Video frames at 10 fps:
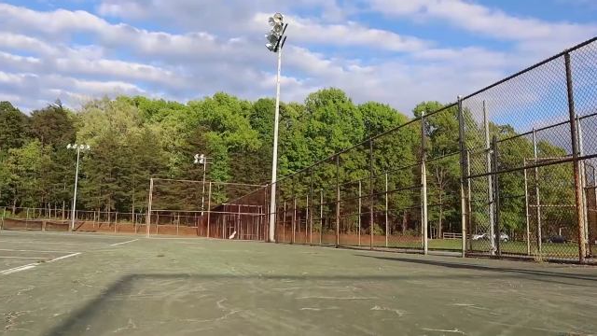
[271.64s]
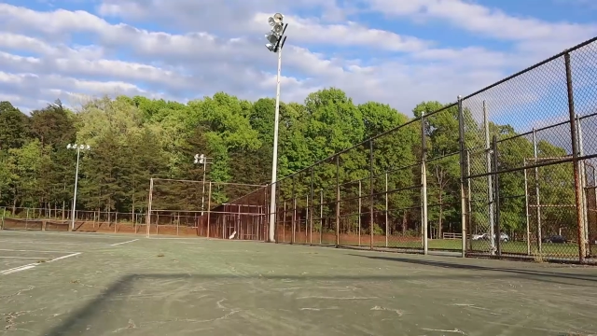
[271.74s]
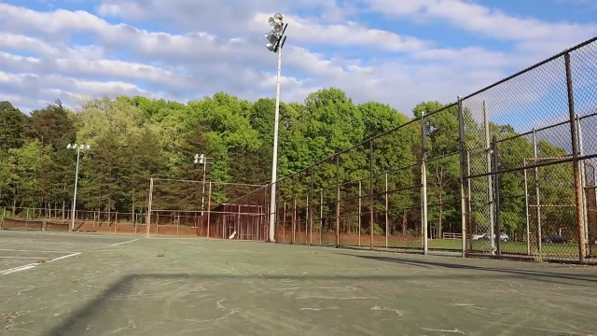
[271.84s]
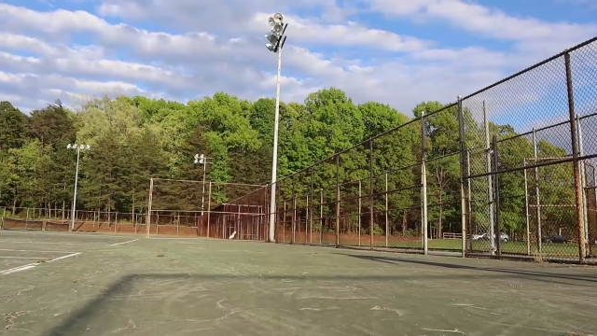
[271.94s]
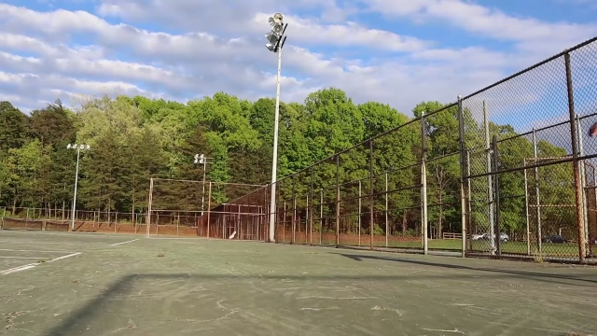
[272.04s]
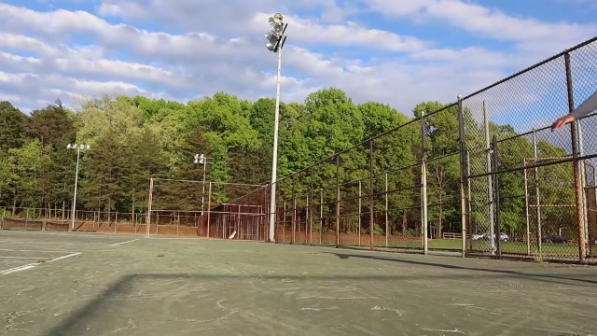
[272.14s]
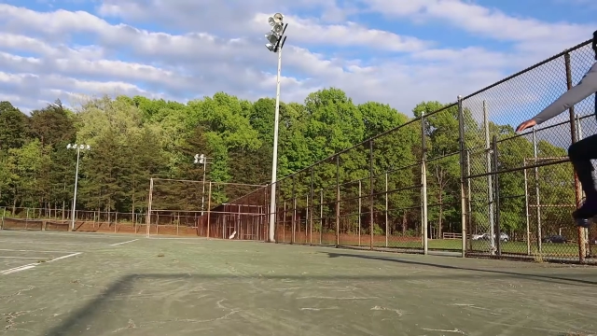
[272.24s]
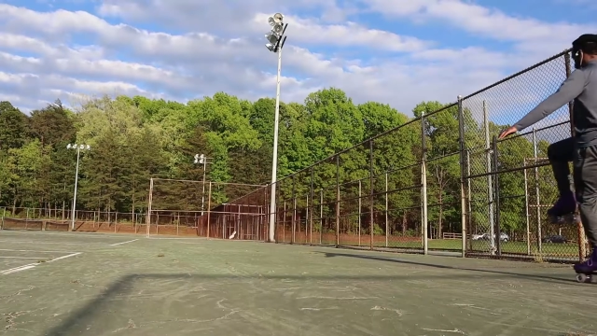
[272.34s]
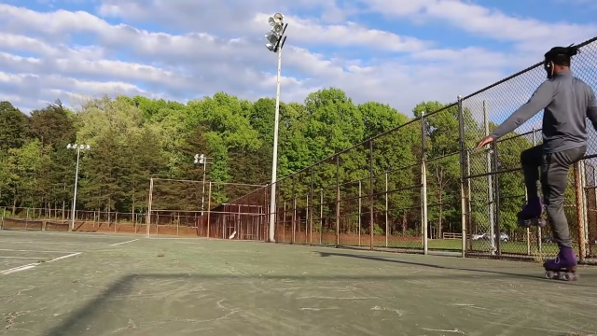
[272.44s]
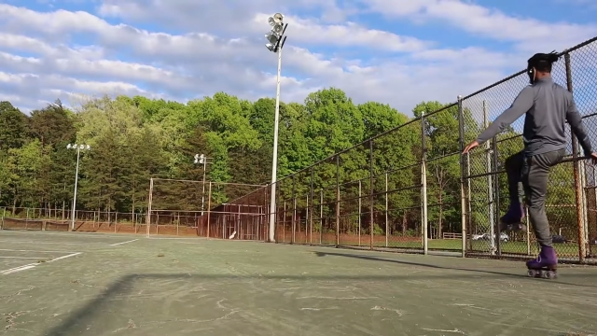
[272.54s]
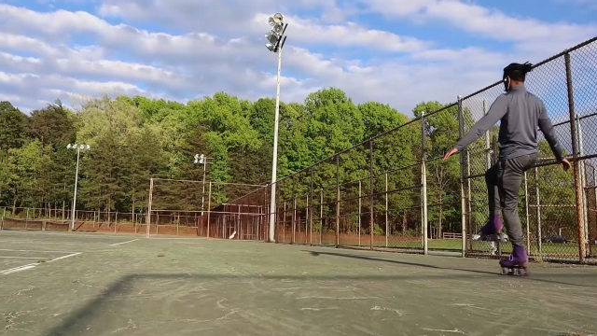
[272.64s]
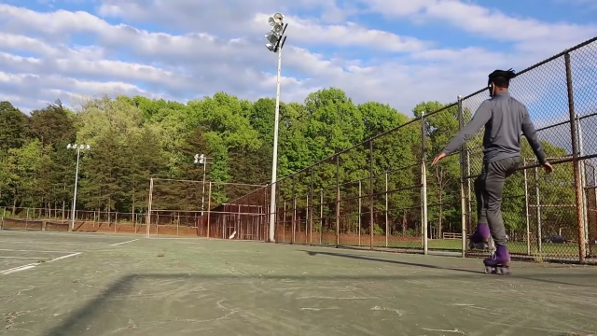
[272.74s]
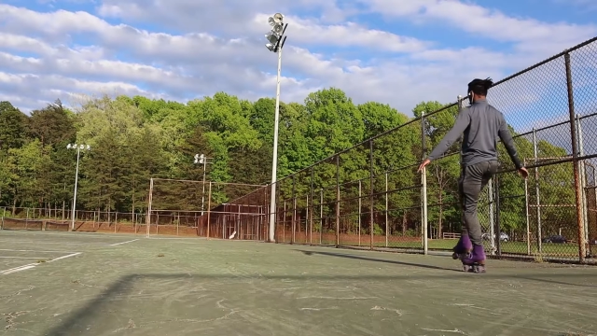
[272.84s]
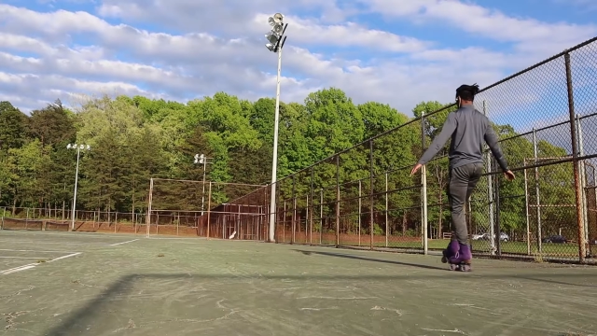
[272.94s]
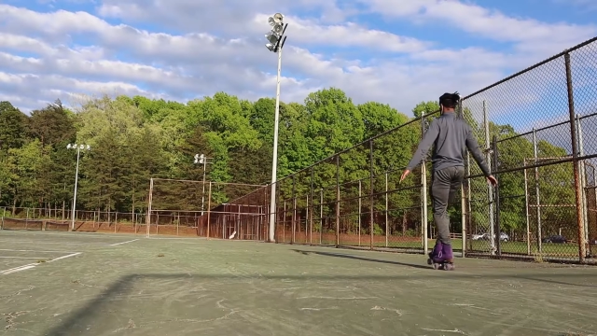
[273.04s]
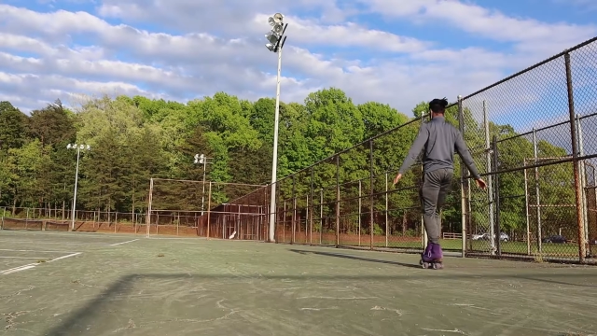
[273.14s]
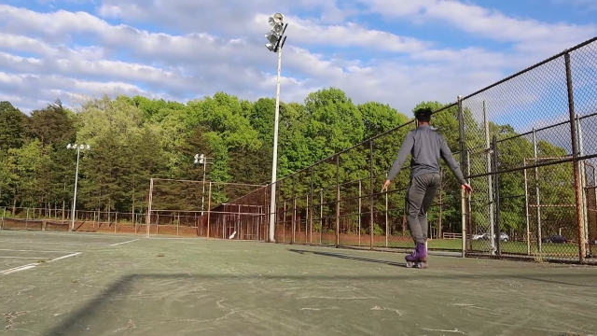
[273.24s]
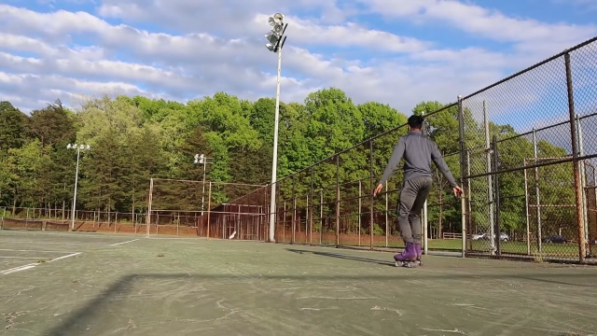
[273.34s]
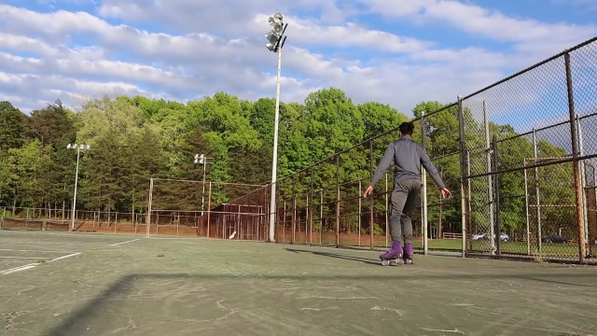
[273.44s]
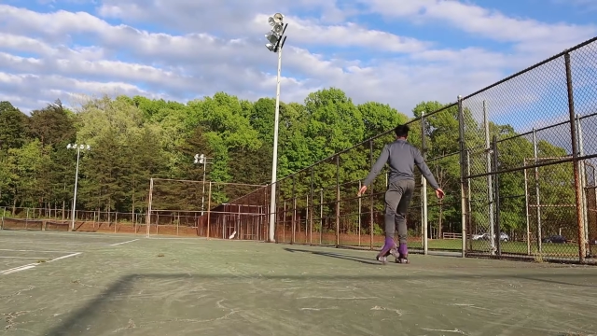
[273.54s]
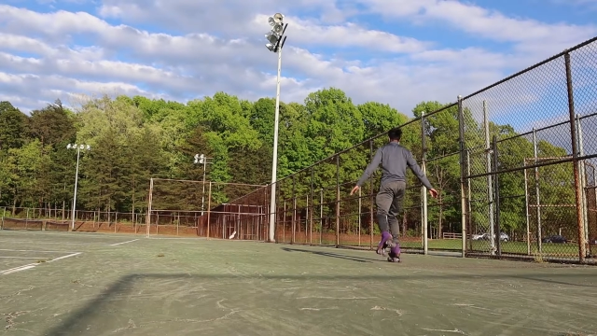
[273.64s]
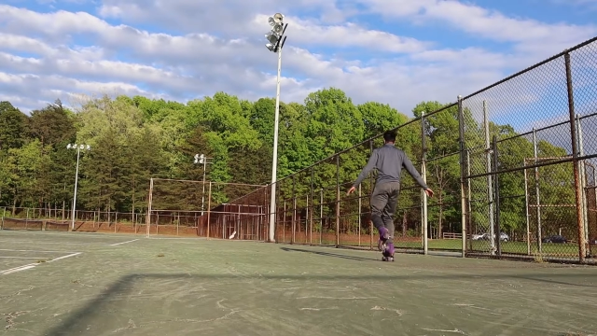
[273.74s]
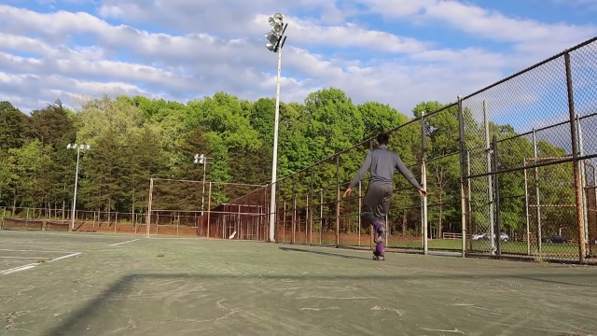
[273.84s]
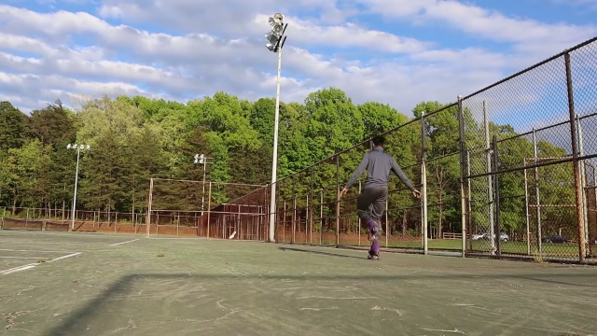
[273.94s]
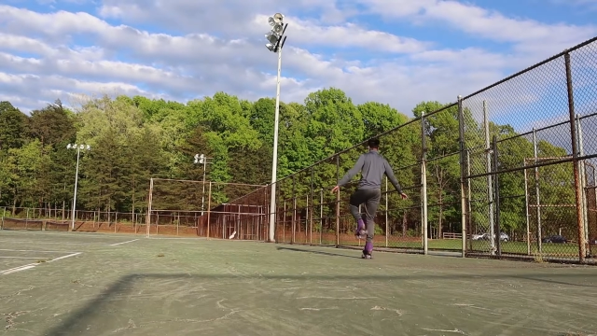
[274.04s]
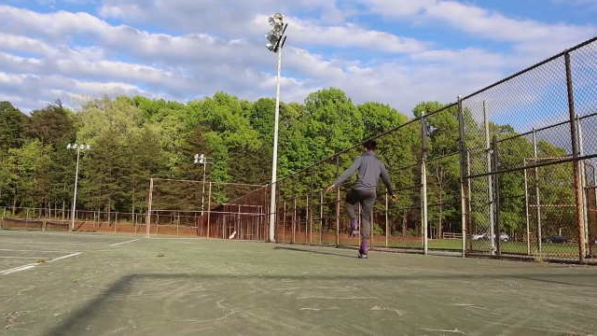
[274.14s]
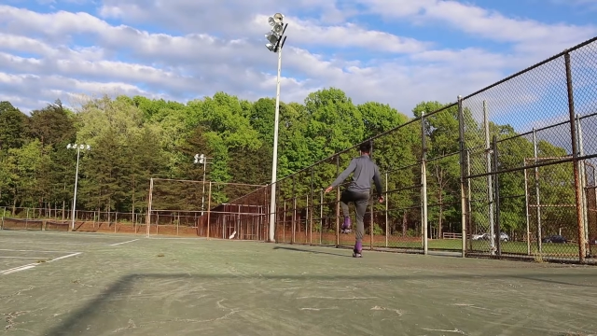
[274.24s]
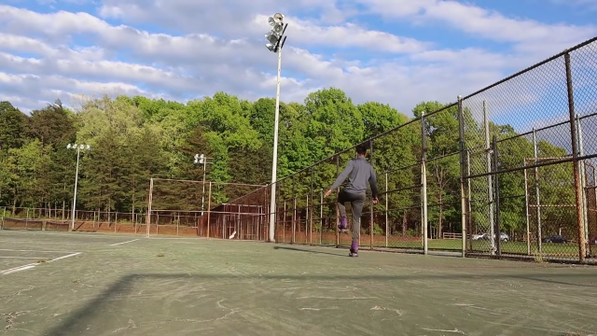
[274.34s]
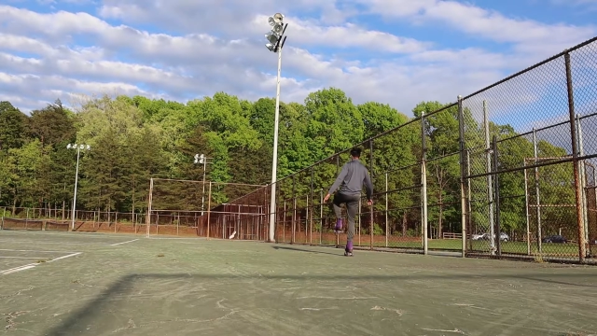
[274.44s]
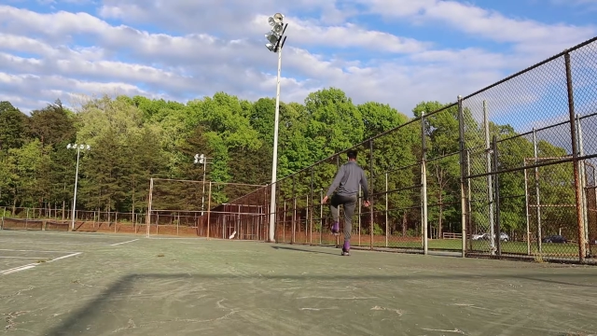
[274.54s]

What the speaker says: Nobody's mouth can be seen.